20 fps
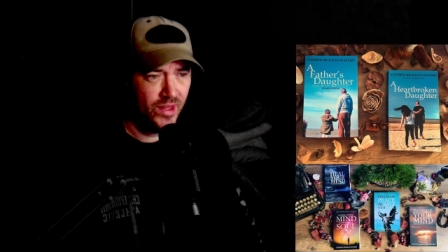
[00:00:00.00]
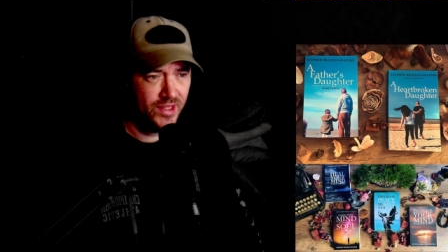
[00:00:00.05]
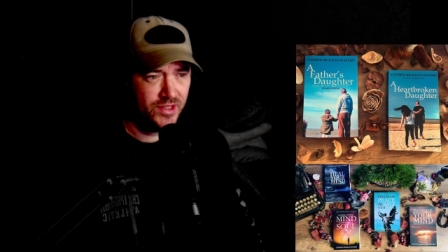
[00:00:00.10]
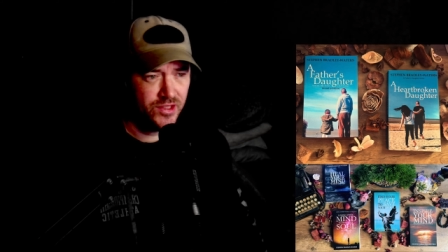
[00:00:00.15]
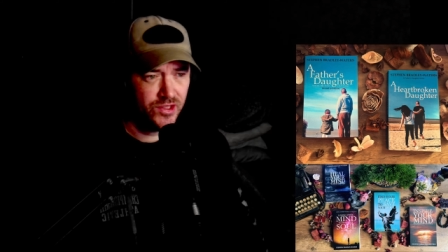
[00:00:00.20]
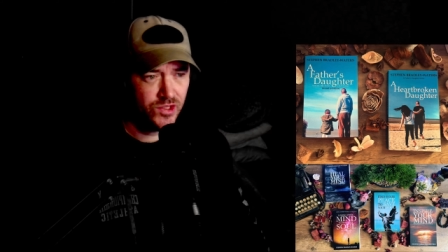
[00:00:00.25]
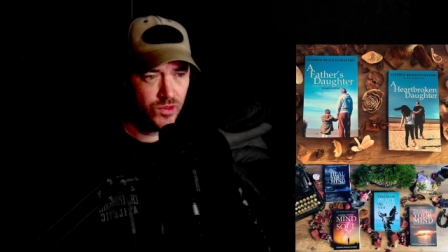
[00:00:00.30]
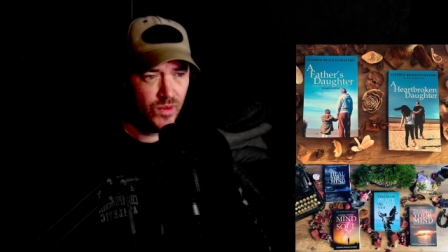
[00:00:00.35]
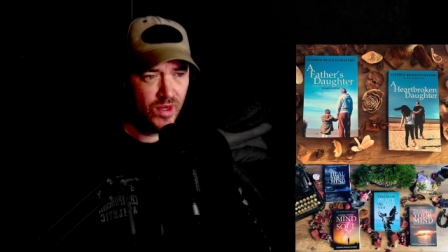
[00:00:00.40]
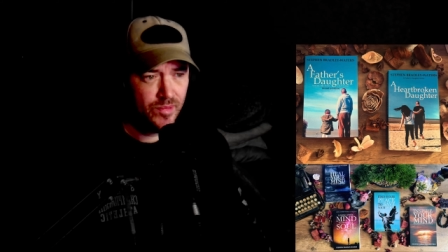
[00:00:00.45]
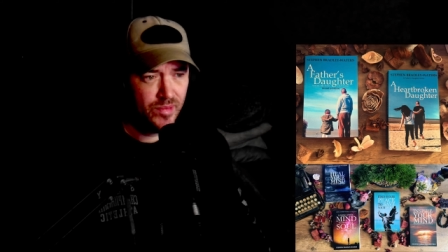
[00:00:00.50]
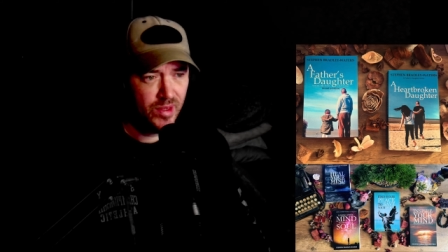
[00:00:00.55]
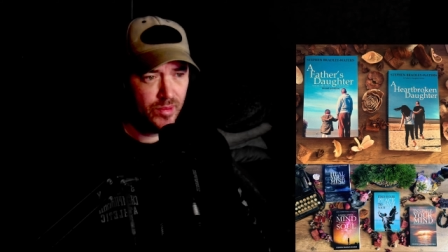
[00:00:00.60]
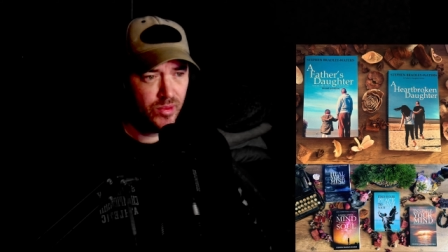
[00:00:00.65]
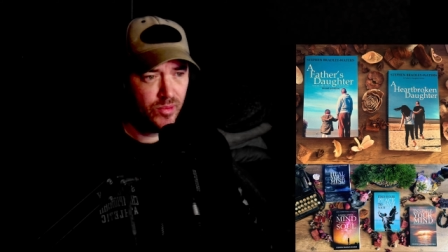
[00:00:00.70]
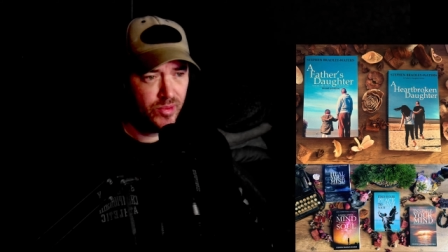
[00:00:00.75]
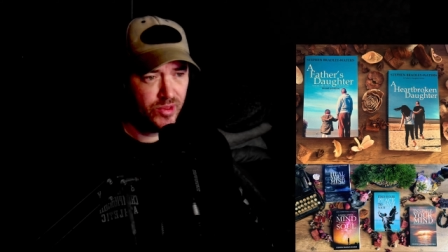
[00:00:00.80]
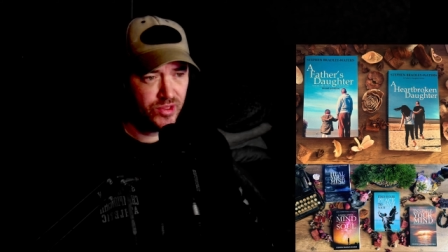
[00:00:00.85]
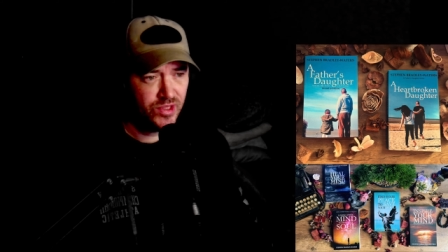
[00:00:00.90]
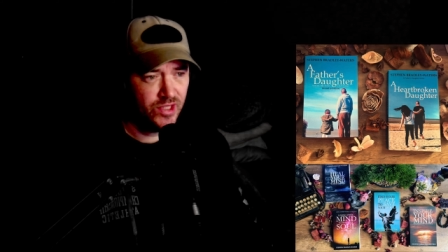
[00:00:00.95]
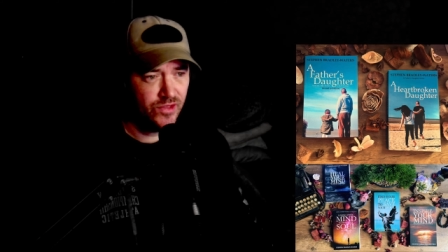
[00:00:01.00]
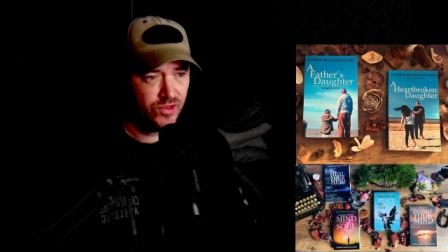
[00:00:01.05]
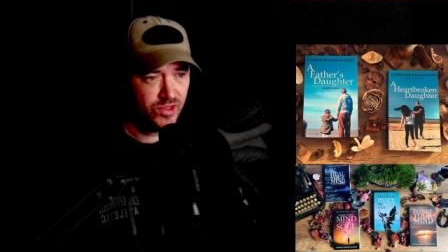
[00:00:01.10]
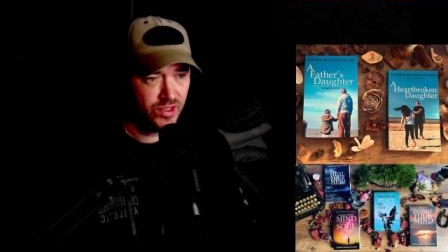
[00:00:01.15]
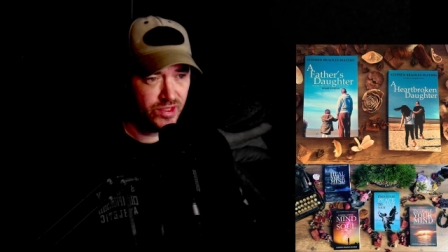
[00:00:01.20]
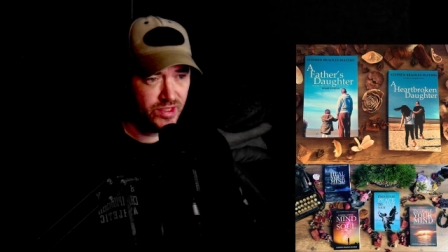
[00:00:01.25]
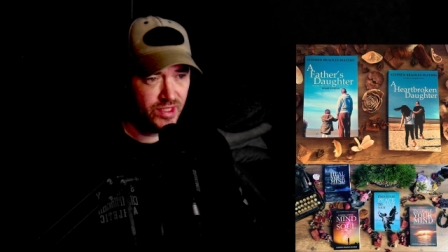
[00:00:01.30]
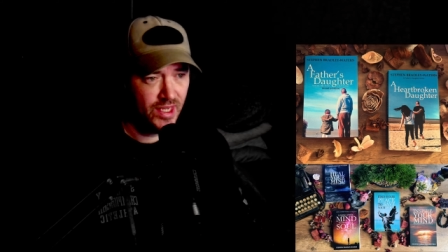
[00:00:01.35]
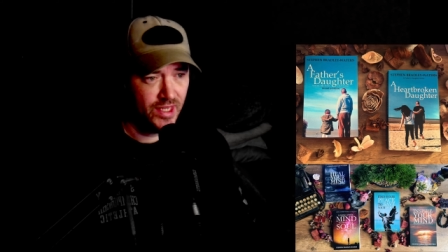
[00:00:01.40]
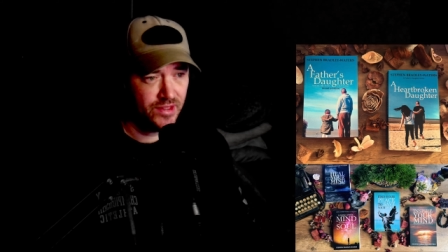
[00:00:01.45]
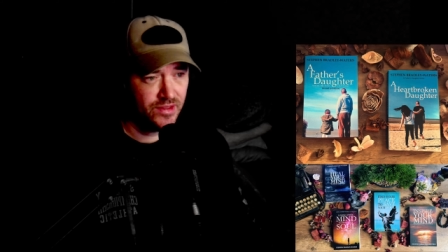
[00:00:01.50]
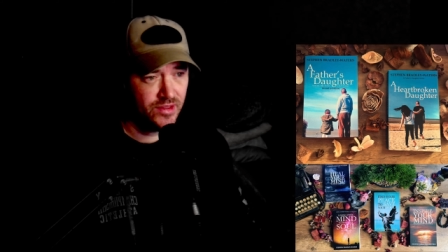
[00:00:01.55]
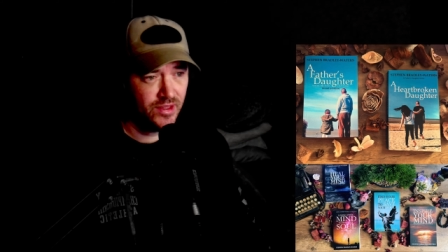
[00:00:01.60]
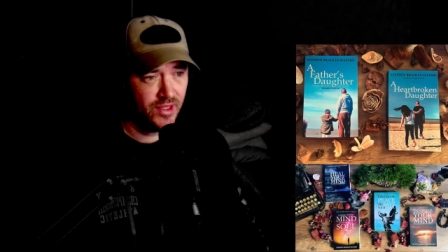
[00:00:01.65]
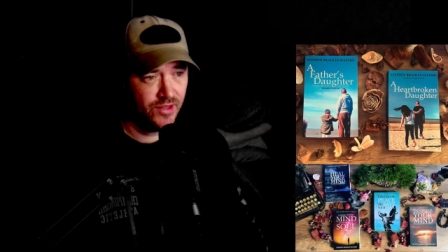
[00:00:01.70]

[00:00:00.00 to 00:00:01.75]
but that's just the way people perceive success.